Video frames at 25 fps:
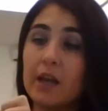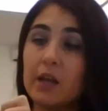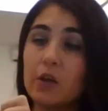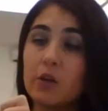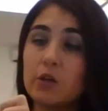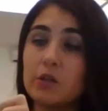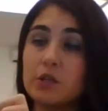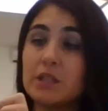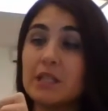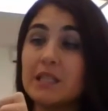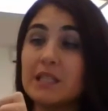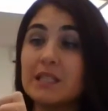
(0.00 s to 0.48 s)
then it
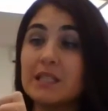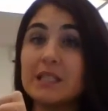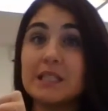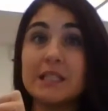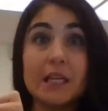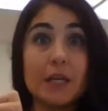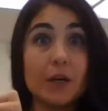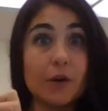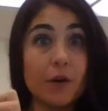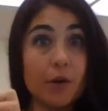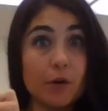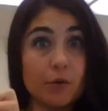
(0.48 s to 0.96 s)
goes
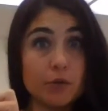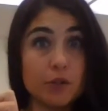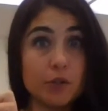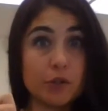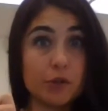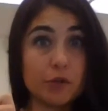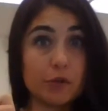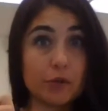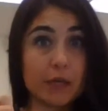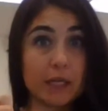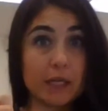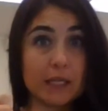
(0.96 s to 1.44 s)
0
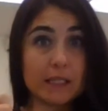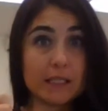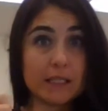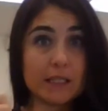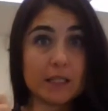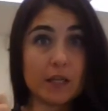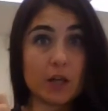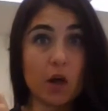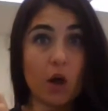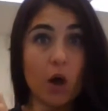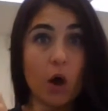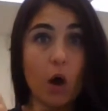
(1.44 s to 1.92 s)

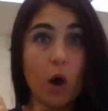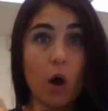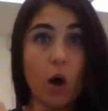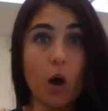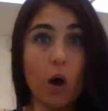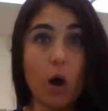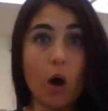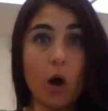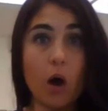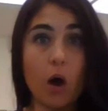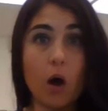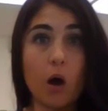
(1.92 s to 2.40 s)
degrees
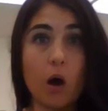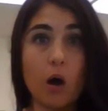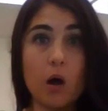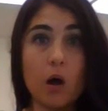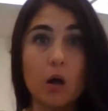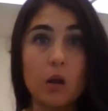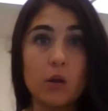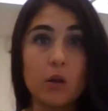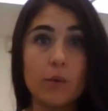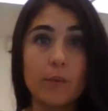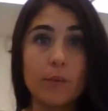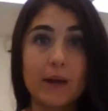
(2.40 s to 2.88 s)

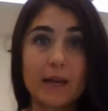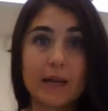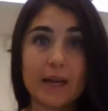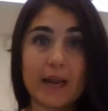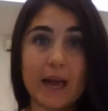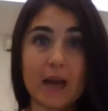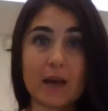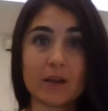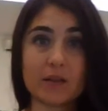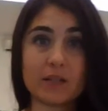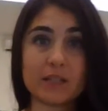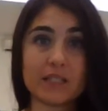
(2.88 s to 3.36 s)
all the way
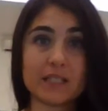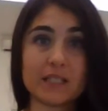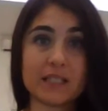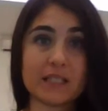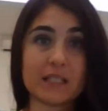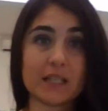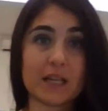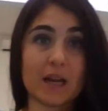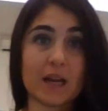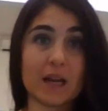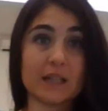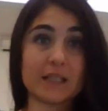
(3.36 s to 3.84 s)
down to
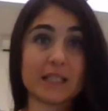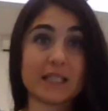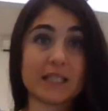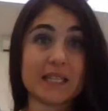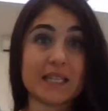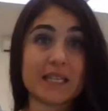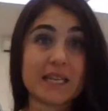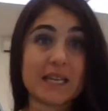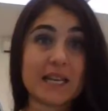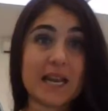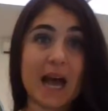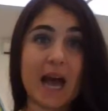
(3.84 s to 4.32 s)

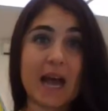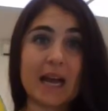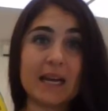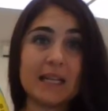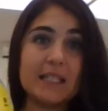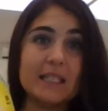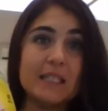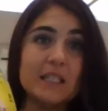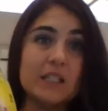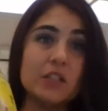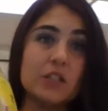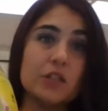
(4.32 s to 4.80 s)

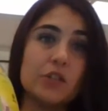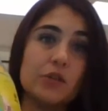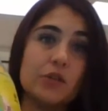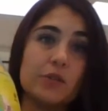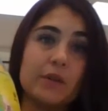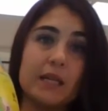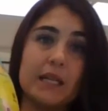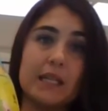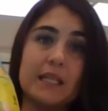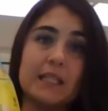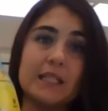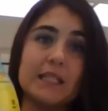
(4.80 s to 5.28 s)
90
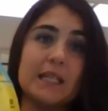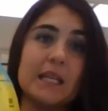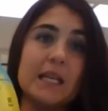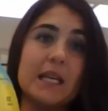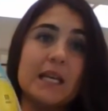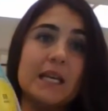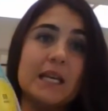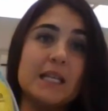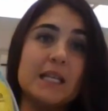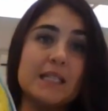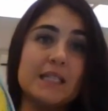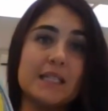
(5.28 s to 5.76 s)
degrees
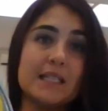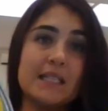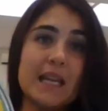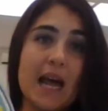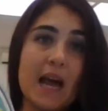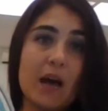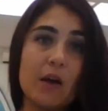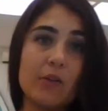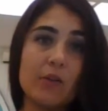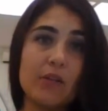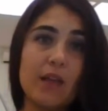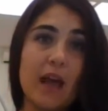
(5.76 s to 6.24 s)

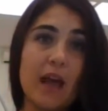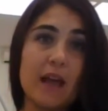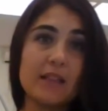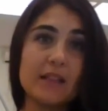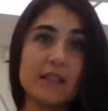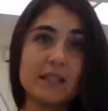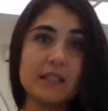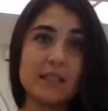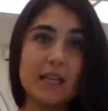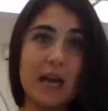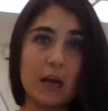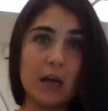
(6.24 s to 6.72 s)
south
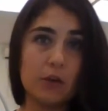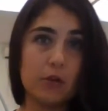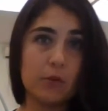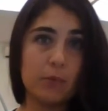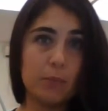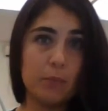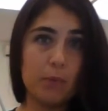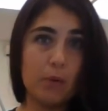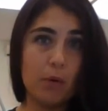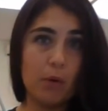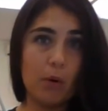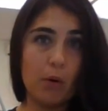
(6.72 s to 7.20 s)
at the
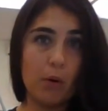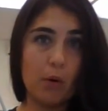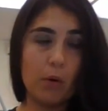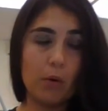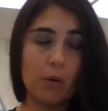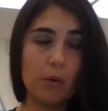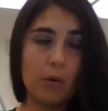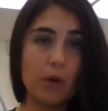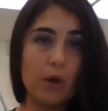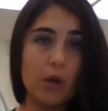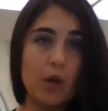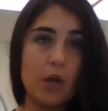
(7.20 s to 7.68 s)
South
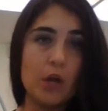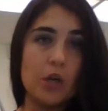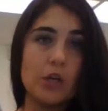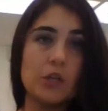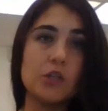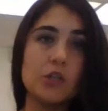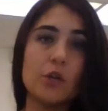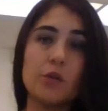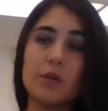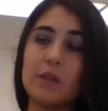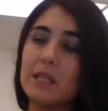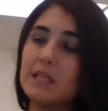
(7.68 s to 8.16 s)
Pole.
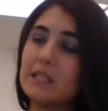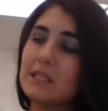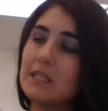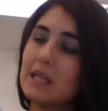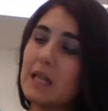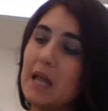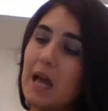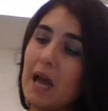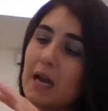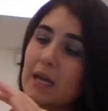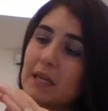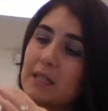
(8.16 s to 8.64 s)
So
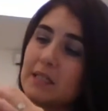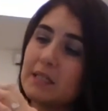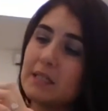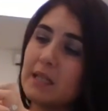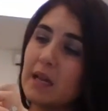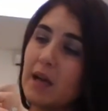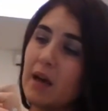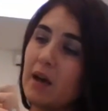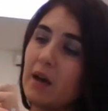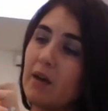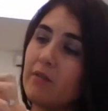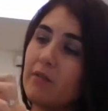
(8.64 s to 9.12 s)
these
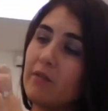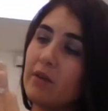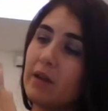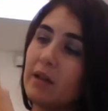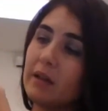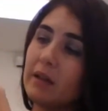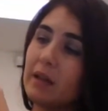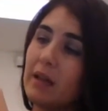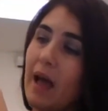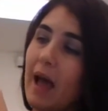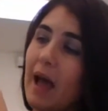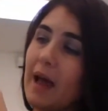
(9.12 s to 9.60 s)
lines of
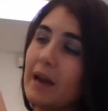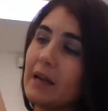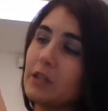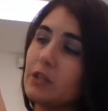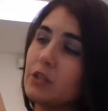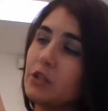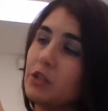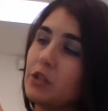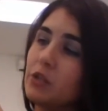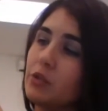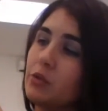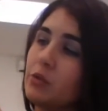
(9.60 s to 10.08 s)

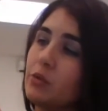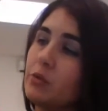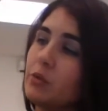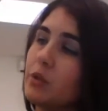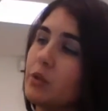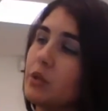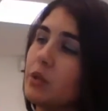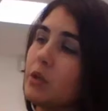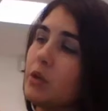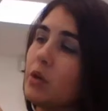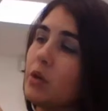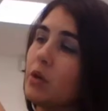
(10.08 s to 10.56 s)

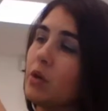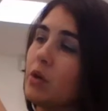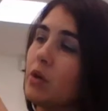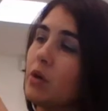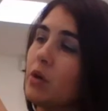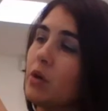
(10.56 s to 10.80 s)
latitude